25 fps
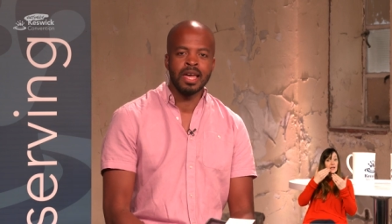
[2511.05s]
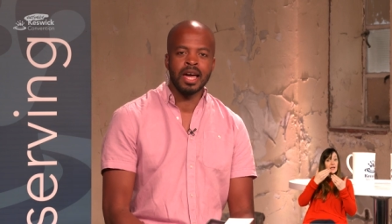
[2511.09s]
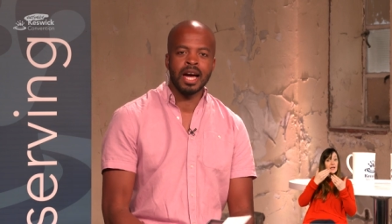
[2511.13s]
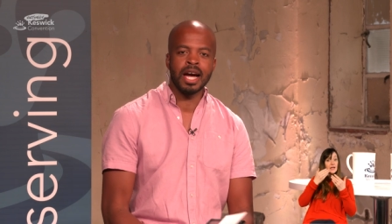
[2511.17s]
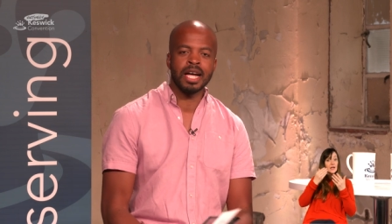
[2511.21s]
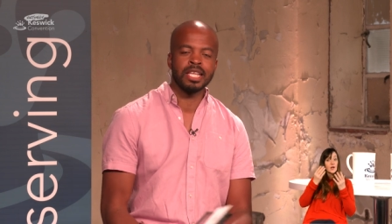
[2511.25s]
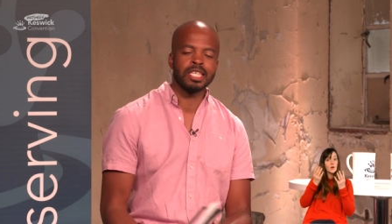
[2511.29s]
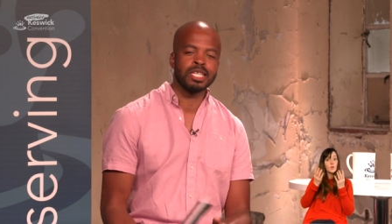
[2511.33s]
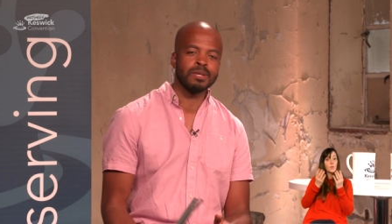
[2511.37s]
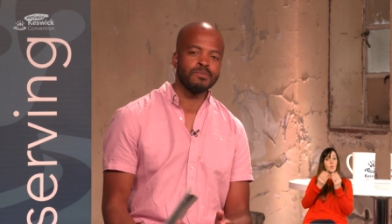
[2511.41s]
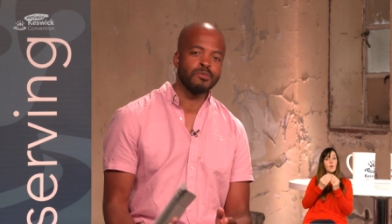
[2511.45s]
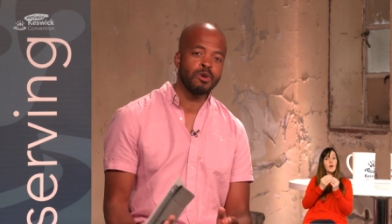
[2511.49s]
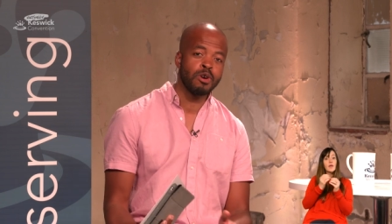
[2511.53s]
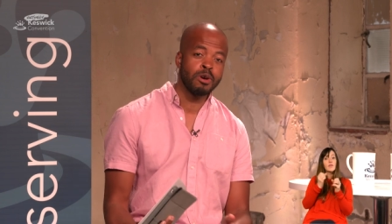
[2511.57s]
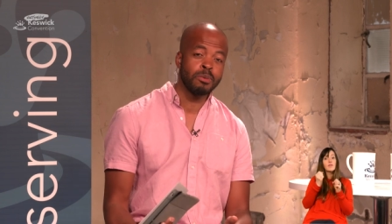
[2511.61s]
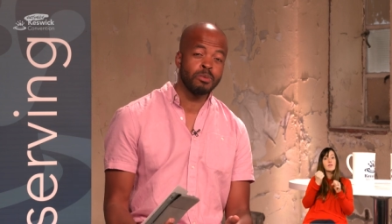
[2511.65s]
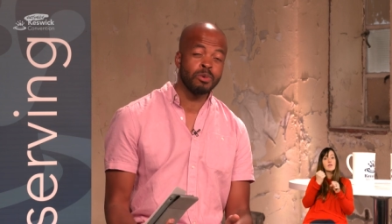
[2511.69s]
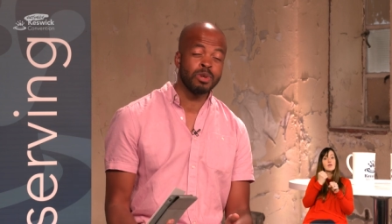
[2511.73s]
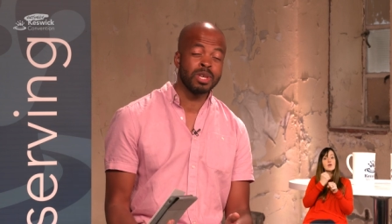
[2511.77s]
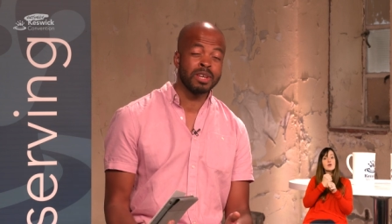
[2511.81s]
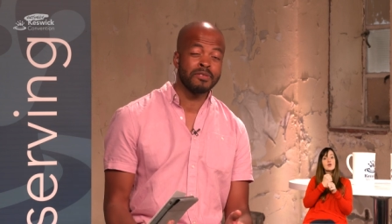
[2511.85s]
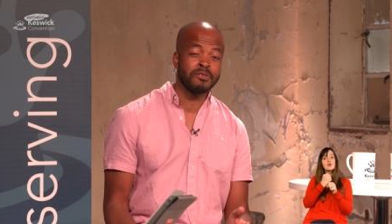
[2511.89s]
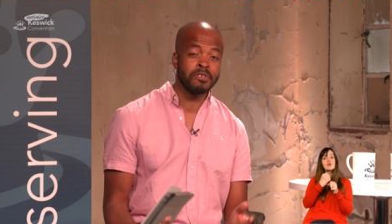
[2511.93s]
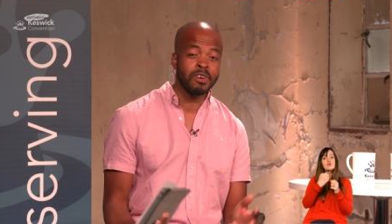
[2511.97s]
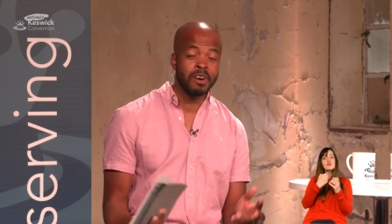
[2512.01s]
and tomorrow
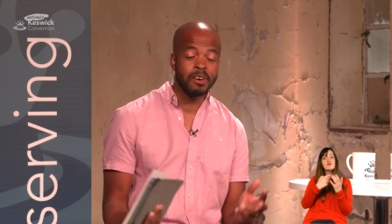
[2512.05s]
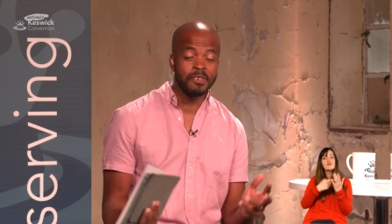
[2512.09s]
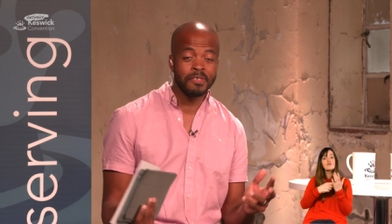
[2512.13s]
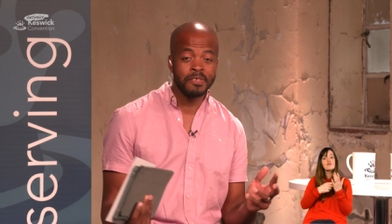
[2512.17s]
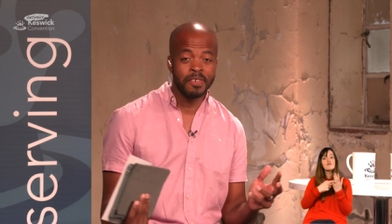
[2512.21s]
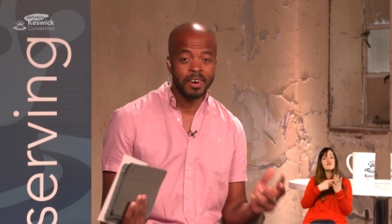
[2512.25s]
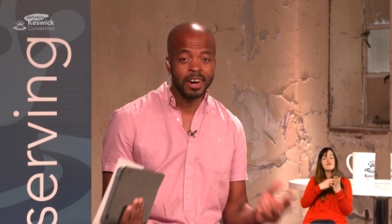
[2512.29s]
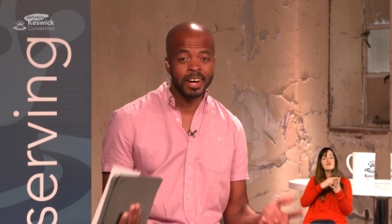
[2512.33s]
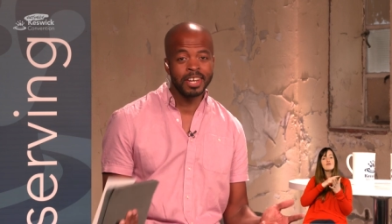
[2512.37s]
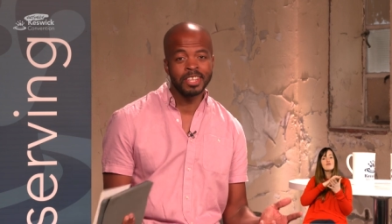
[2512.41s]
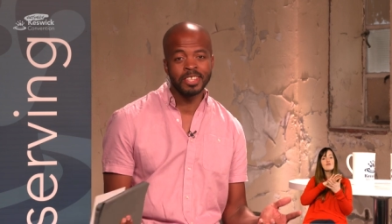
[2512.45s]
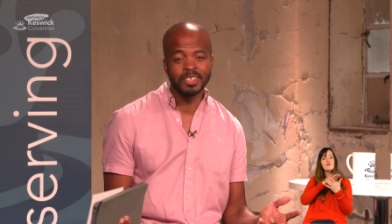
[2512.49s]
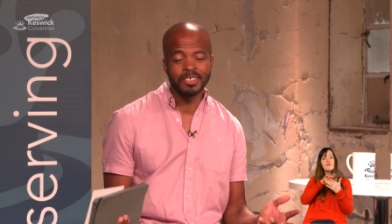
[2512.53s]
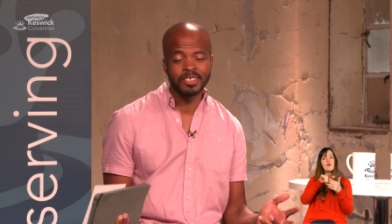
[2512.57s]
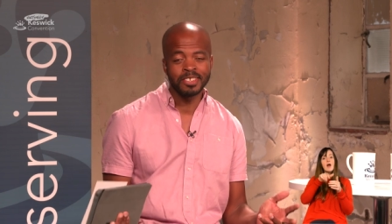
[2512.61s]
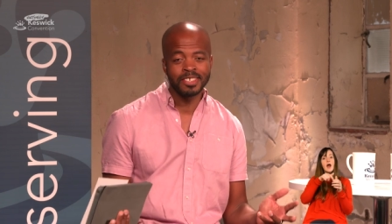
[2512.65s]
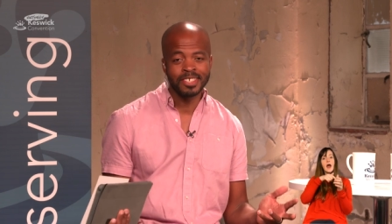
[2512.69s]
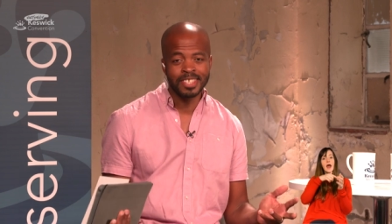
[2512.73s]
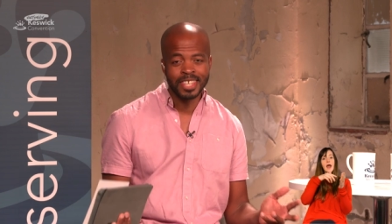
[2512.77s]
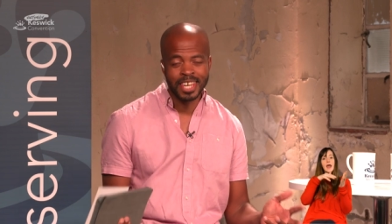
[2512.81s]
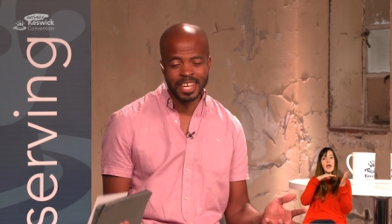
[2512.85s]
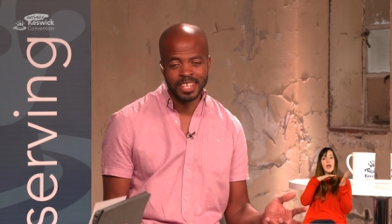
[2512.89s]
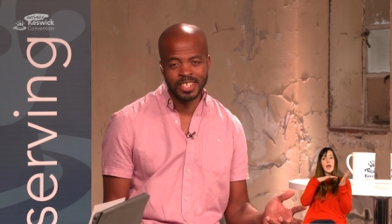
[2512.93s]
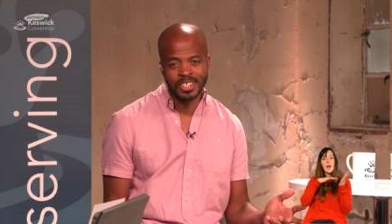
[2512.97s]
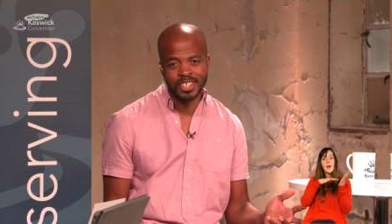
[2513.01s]
morning for our final
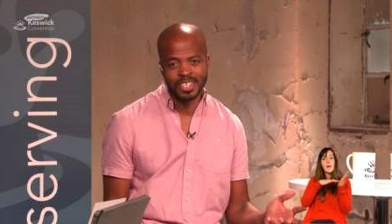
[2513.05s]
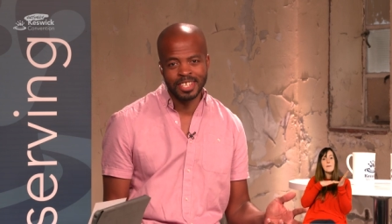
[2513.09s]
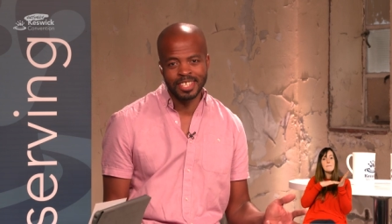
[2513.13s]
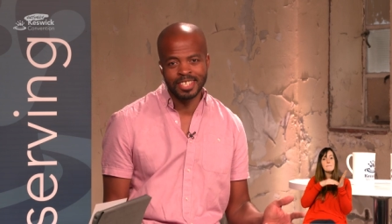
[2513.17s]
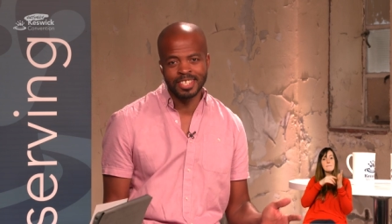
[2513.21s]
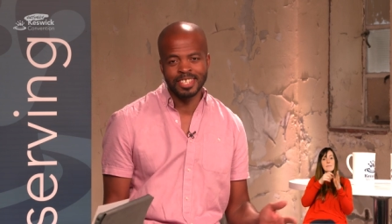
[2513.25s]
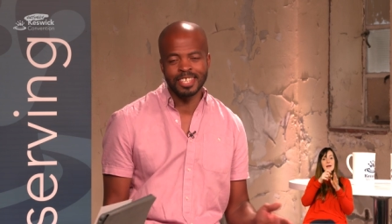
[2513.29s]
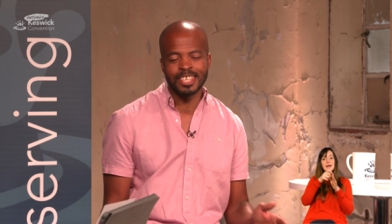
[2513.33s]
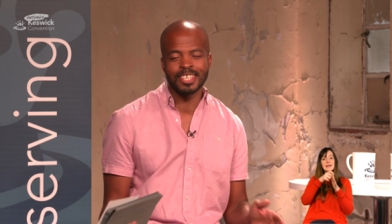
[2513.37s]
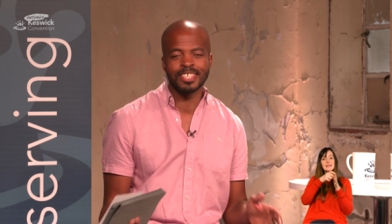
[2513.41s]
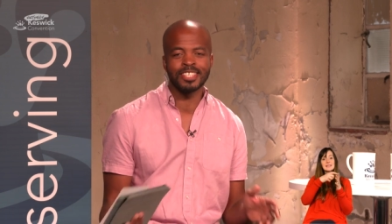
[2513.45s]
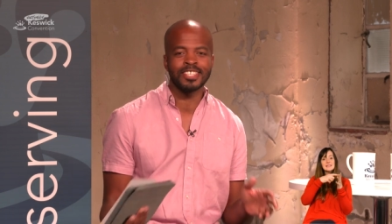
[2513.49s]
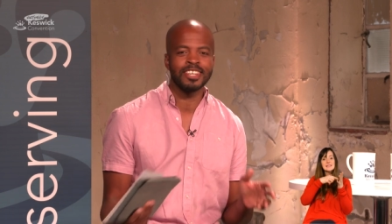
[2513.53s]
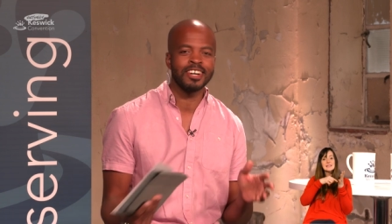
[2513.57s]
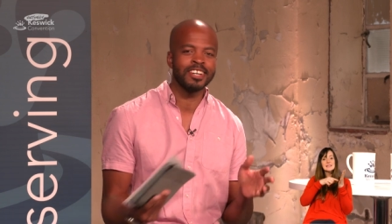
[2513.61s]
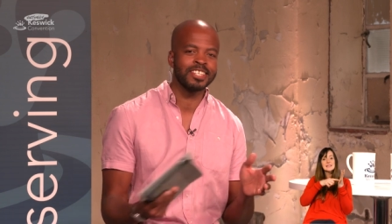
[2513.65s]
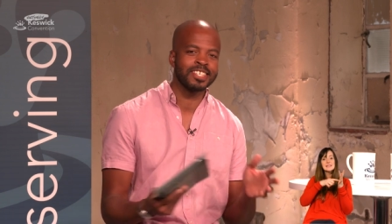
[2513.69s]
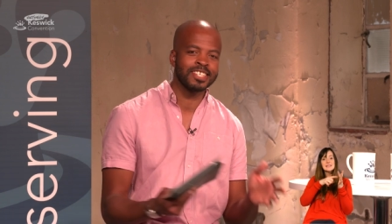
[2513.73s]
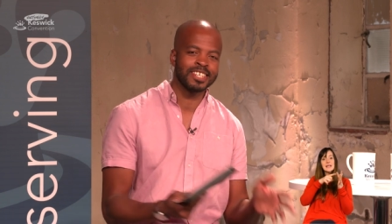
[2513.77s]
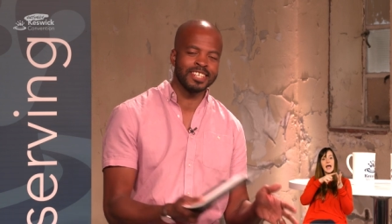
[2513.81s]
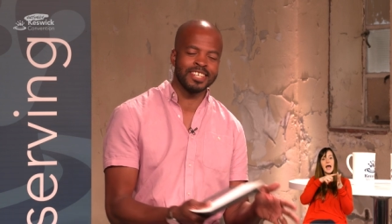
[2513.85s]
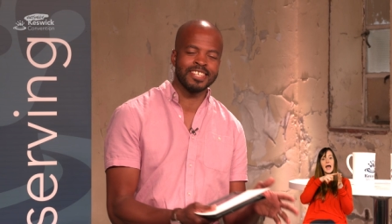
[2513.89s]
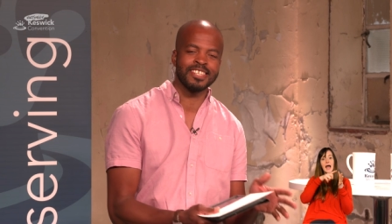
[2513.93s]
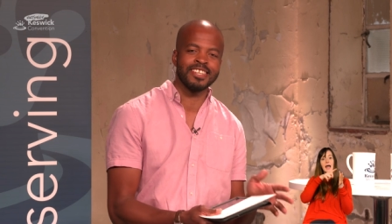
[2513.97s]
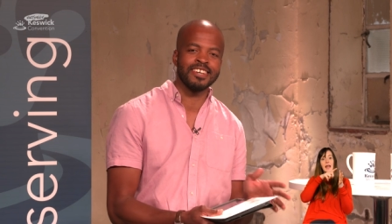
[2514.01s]
session
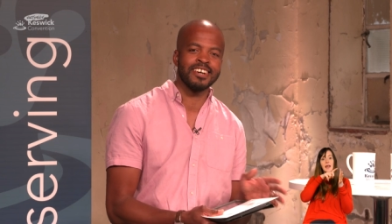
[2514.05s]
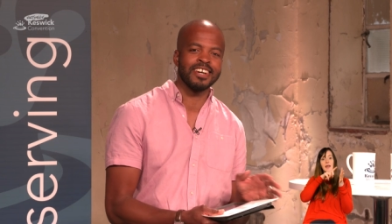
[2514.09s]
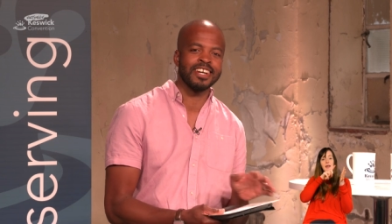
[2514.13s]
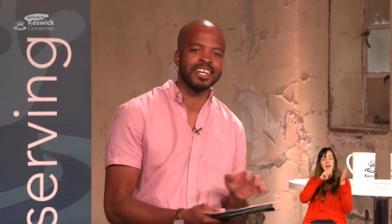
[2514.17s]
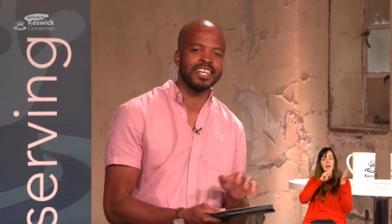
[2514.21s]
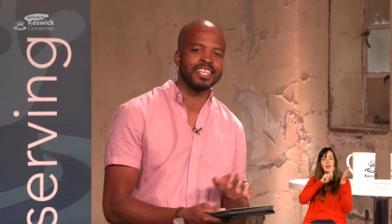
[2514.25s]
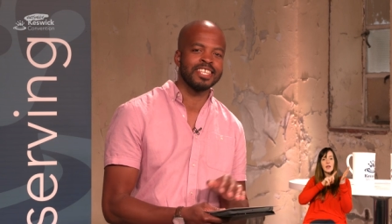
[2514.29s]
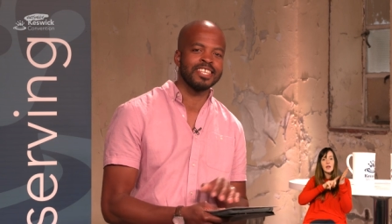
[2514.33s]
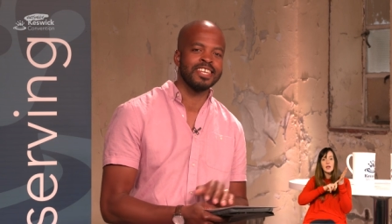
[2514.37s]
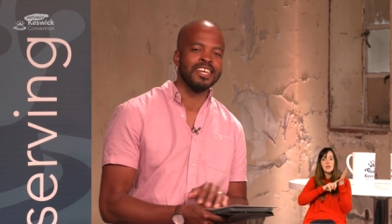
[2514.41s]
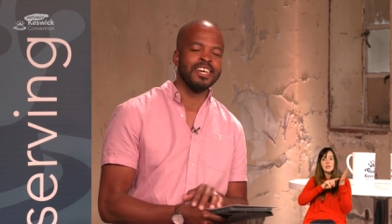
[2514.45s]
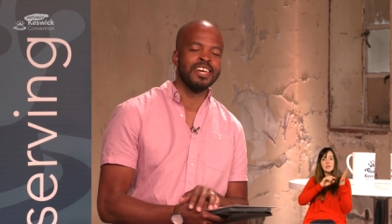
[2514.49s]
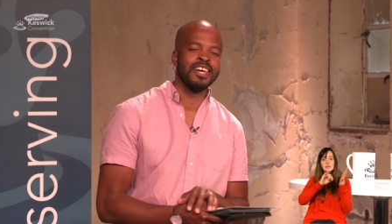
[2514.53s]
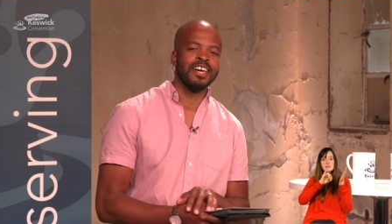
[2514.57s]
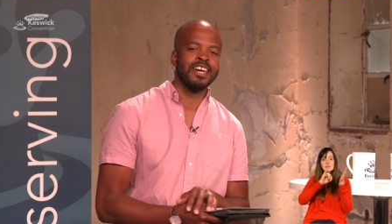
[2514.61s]
starting at 9